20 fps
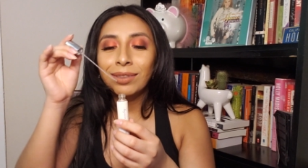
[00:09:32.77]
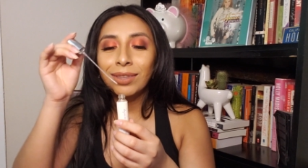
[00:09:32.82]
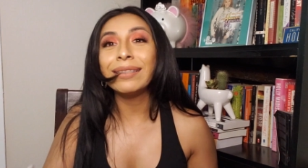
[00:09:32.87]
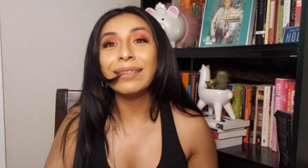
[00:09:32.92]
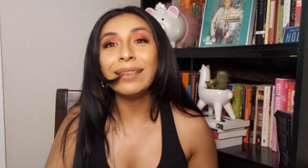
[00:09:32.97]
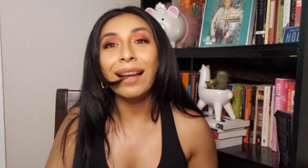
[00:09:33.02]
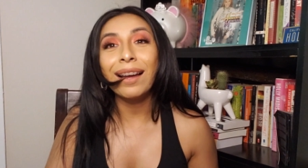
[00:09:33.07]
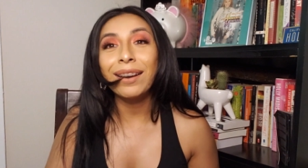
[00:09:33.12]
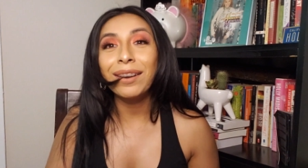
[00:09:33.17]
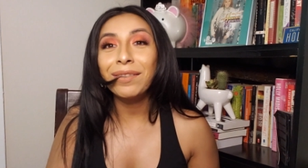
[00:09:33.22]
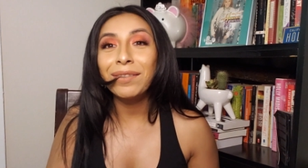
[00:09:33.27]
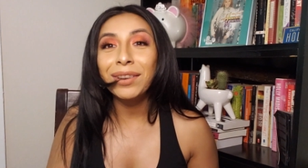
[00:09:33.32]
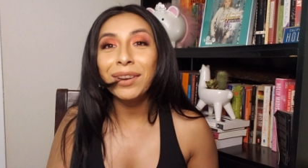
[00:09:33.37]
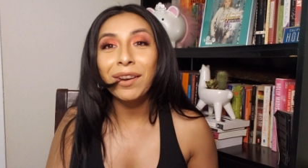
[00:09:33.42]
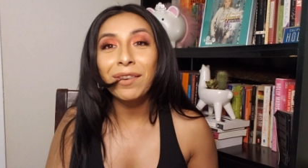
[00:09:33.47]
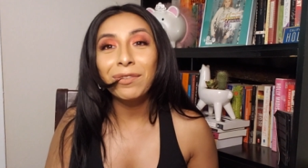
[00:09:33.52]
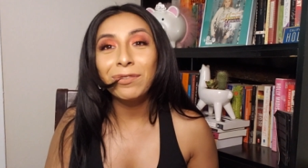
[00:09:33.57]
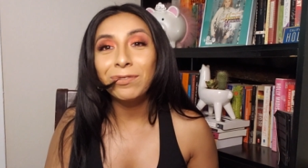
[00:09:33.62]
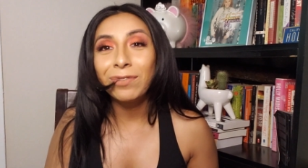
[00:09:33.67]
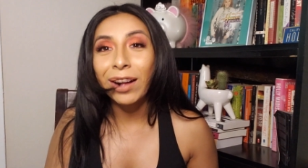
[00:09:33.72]
It's not even
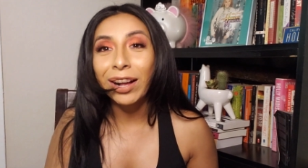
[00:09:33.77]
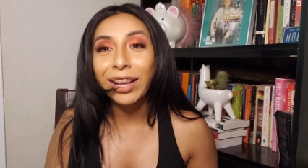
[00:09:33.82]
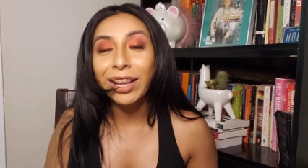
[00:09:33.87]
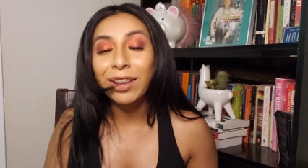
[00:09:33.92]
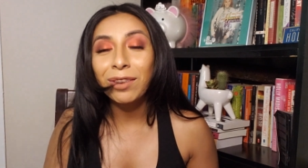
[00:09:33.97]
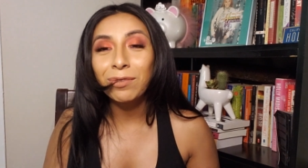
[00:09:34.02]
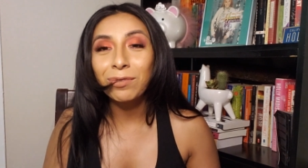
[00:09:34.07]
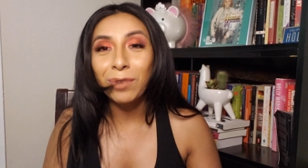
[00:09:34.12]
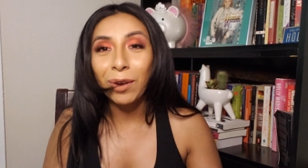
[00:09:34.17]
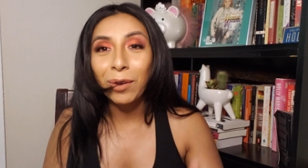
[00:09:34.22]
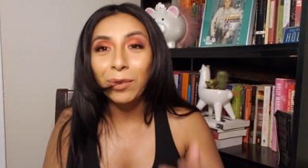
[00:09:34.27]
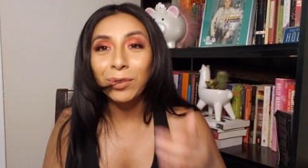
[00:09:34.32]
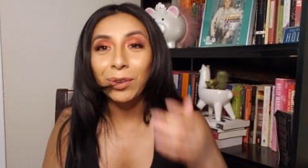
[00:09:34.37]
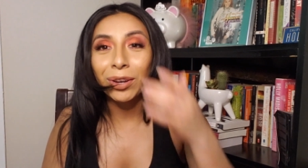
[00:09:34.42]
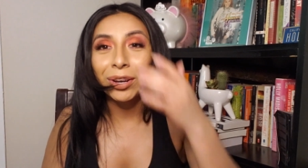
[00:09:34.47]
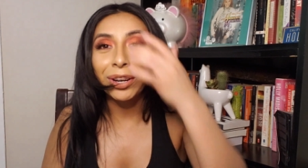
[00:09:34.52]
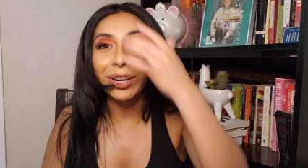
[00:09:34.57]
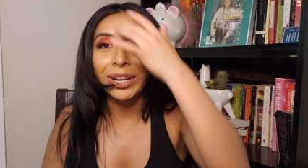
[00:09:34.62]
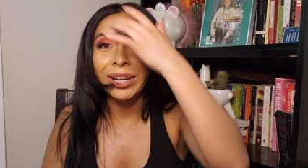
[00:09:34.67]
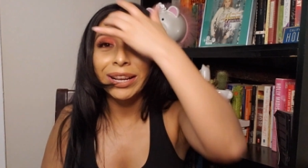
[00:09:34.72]
a fucking
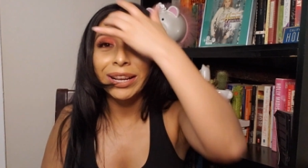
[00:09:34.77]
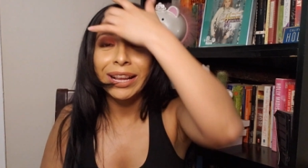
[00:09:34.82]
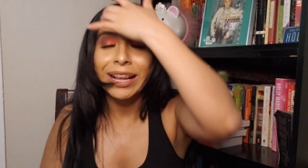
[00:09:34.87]
roller.